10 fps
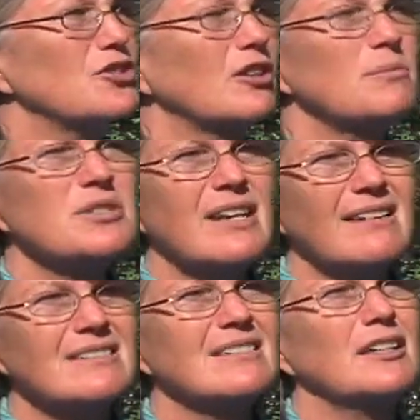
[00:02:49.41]

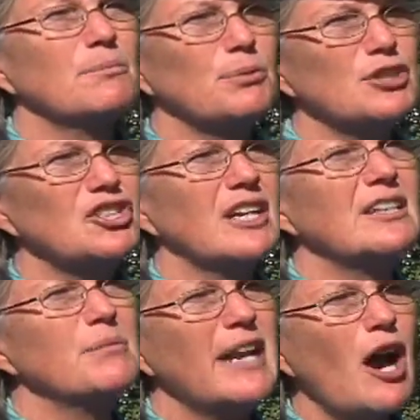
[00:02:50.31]
circumstances and appreciate
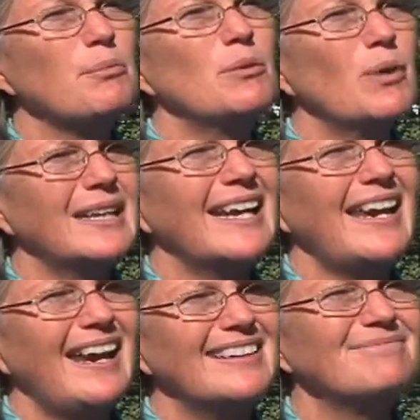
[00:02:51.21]
them and help them when they
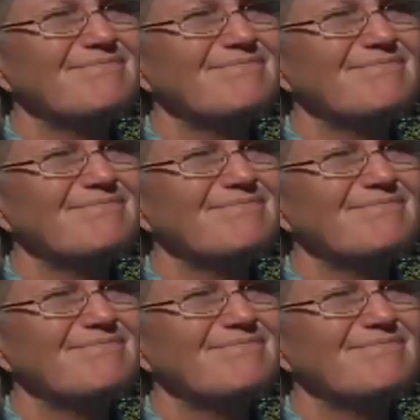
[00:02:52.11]
can.